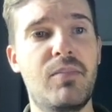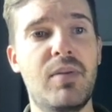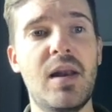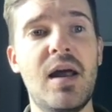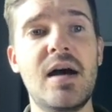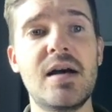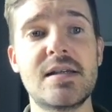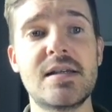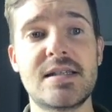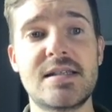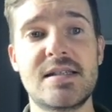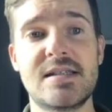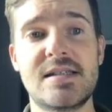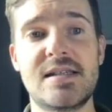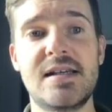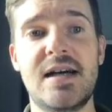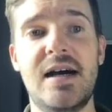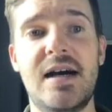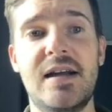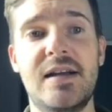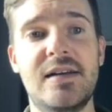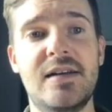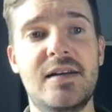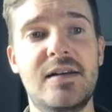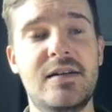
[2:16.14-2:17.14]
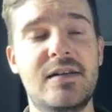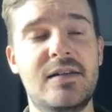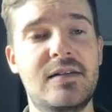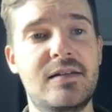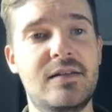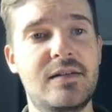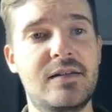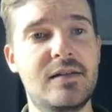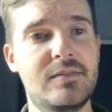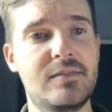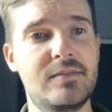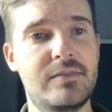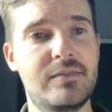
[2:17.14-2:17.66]
Plus sign.
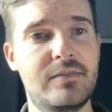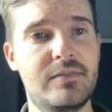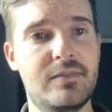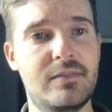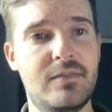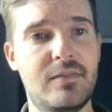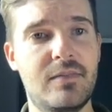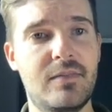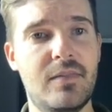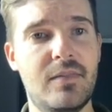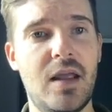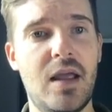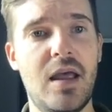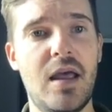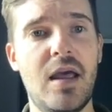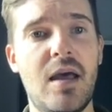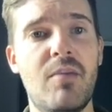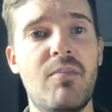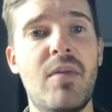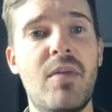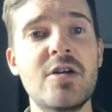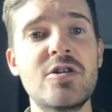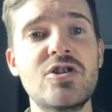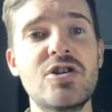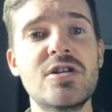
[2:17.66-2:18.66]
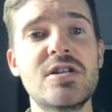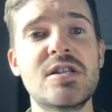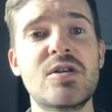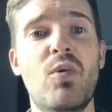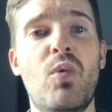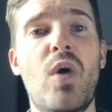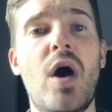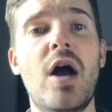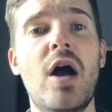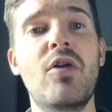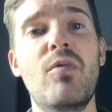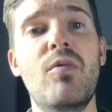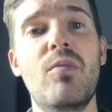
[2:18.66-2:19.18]
Matches
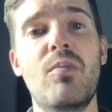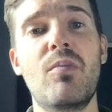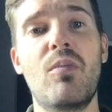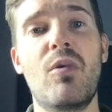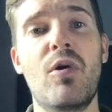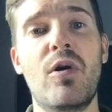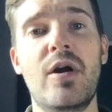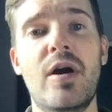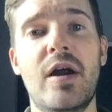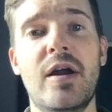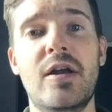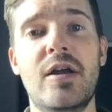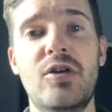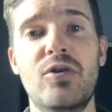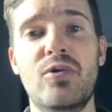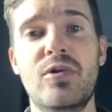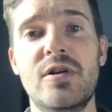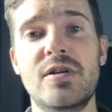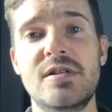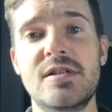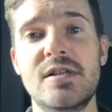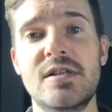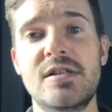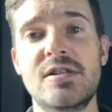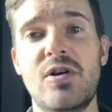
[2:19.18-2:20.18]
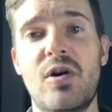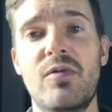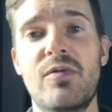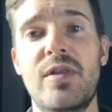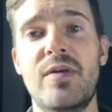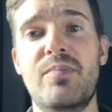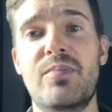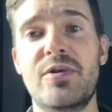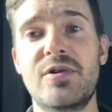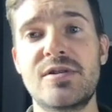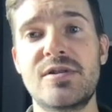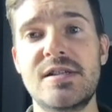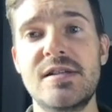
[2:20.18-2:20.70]
one or more occurrences of
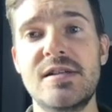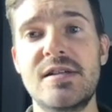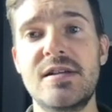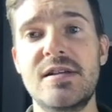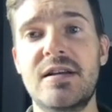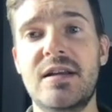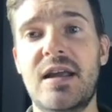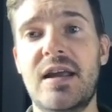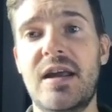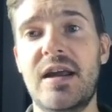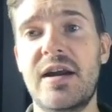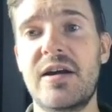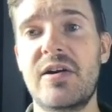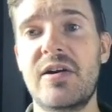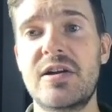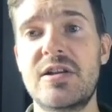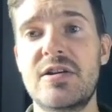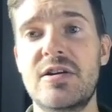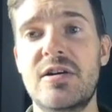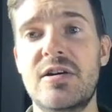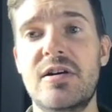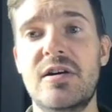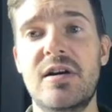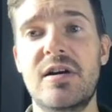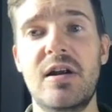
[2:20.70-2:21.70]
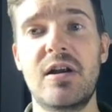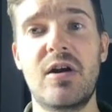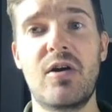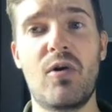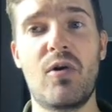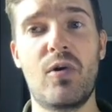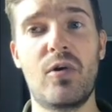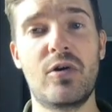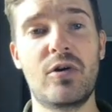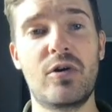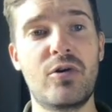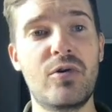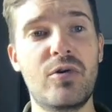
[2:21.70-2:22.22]
the preceding character
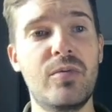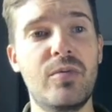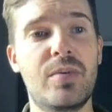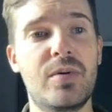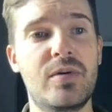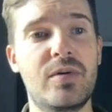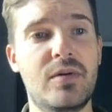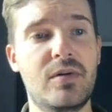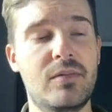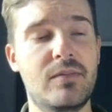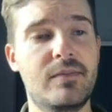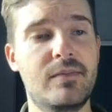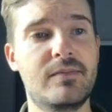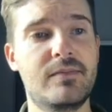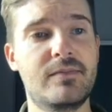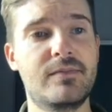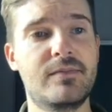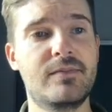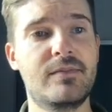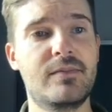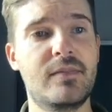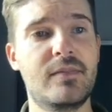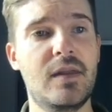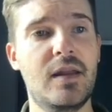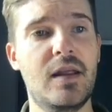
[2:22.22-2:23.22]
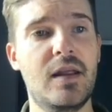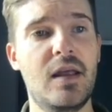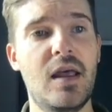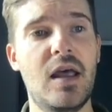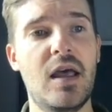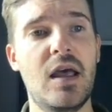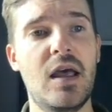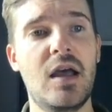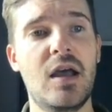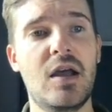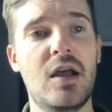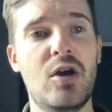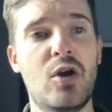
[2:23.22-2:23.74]
or group.
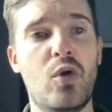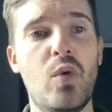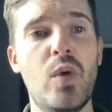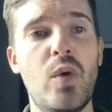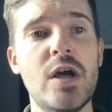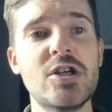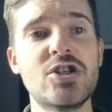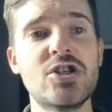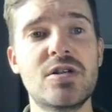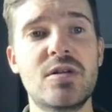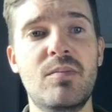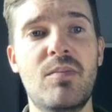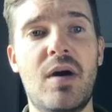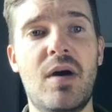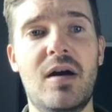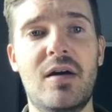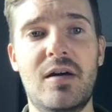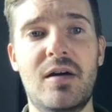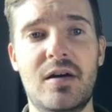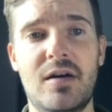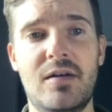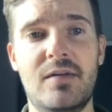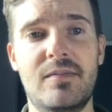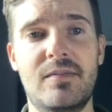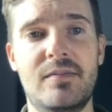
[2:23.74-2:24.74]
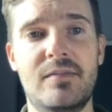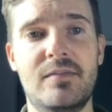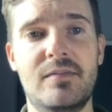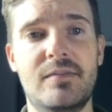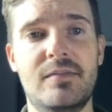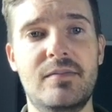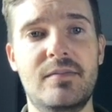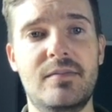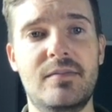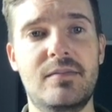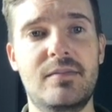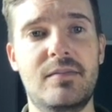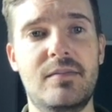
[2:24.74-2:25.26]
Question mark.
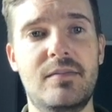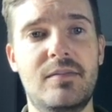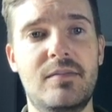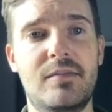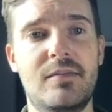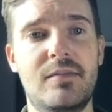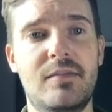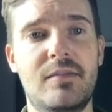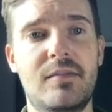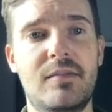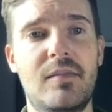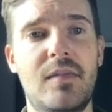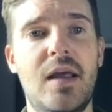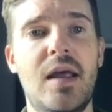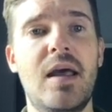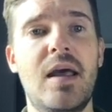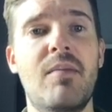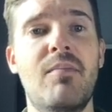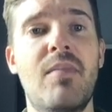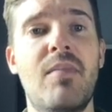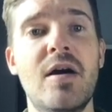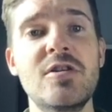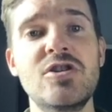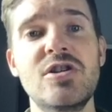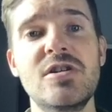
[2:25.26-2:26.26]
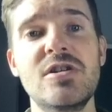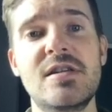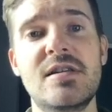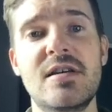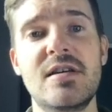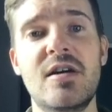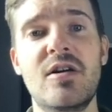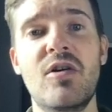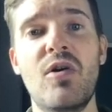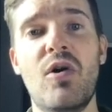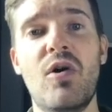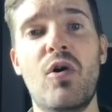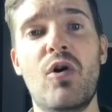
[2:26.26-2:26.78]
Matches
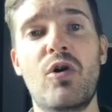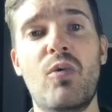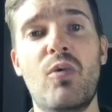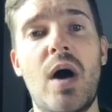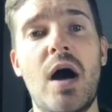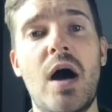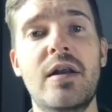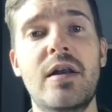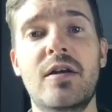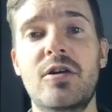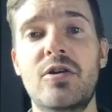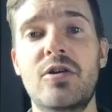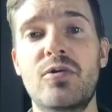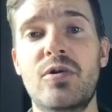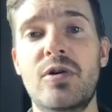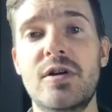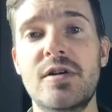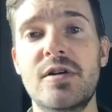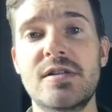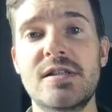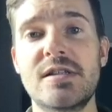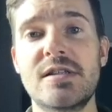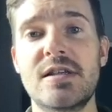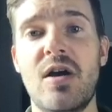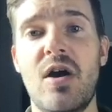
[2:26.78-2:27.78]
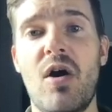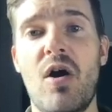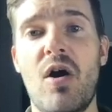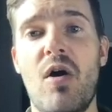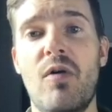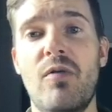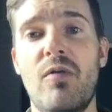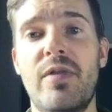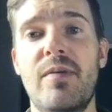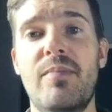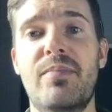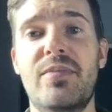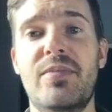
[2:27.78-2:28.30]
0 or 1 occurrence
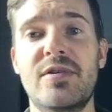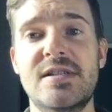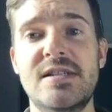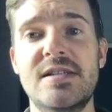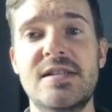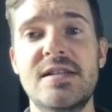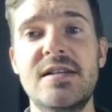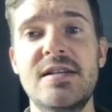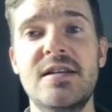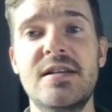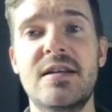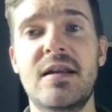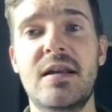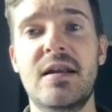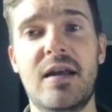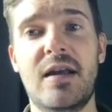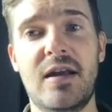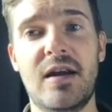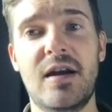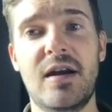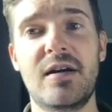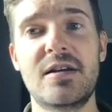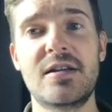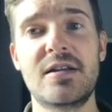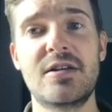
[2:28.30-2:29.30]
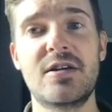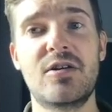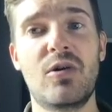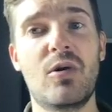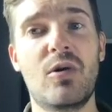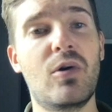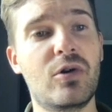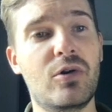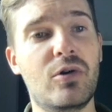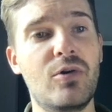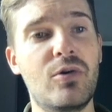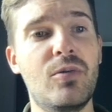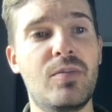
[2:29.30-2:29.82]
of the preceding character
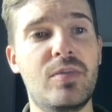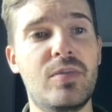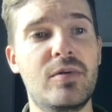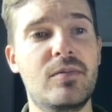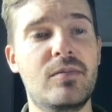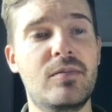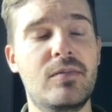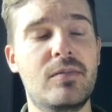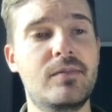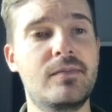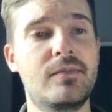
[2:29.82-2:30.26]
or group.